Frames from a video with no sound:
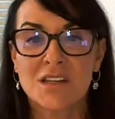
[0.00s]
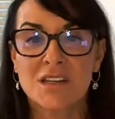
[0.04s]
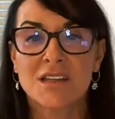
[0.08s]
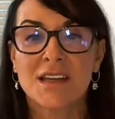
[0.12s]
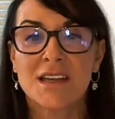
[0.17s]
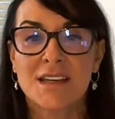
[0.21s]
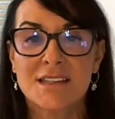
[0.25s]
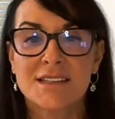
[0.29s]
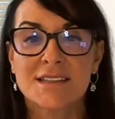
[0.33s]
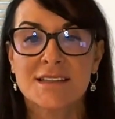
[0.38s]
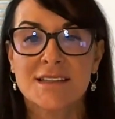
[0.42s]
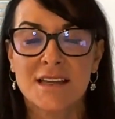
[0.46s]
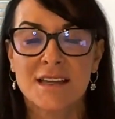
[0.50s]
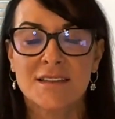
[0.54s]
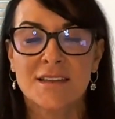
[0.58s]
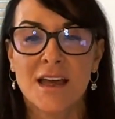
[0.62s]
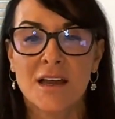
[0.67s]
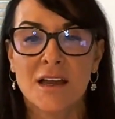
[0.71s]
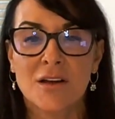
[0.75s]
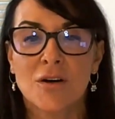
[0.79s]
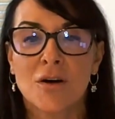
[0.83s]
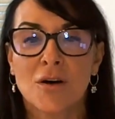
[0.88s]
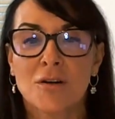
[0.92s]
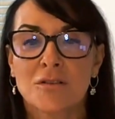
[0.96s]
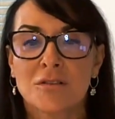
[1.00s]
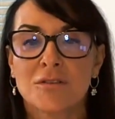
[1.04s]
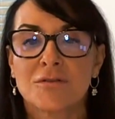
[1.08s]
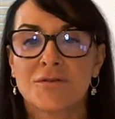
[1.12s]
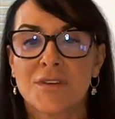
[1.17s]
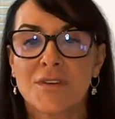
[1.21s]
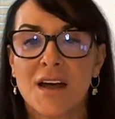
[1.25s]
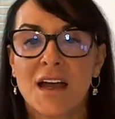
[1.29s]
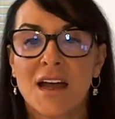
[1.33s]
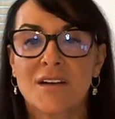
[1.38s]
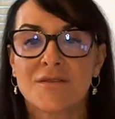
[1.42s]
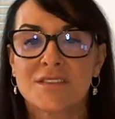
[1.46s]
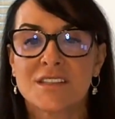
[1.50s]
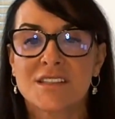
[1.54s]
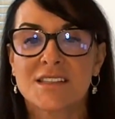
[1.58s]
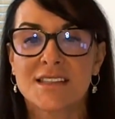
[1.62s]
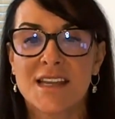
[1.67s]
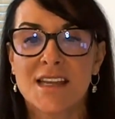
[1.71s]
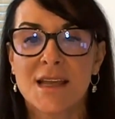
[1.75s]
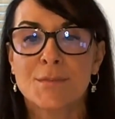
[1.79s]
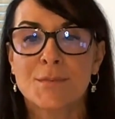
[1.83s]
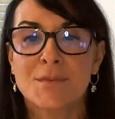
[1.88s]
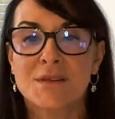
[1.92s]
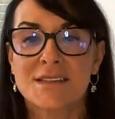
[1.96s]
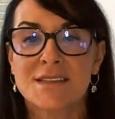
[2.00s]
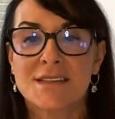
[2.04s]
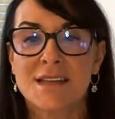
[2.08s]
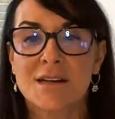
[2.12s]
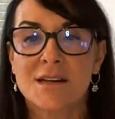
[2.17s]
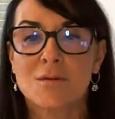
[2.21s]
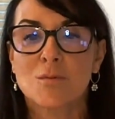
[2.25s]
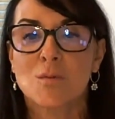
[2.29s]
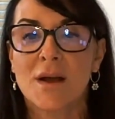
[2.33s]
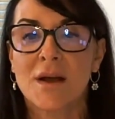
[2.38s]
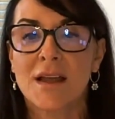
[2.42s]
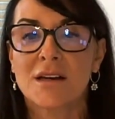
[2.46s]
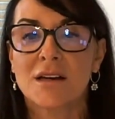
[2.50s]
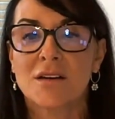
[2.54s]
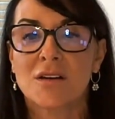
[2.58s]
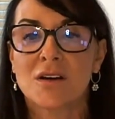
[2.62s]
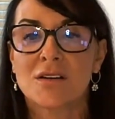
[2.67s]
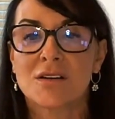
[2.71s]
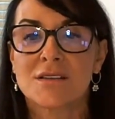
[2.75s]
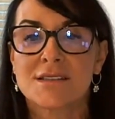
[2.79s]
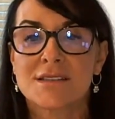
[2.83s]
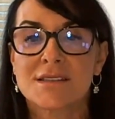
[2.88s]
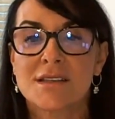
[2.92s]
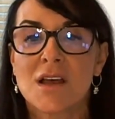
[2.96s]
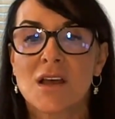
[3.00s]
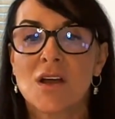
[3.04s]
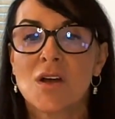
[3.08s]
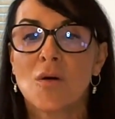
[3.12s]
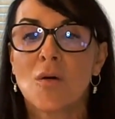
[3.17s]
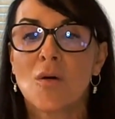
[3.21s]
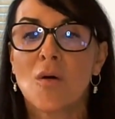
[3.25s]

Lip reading: you need to set that goal of 5 to 10% weight loss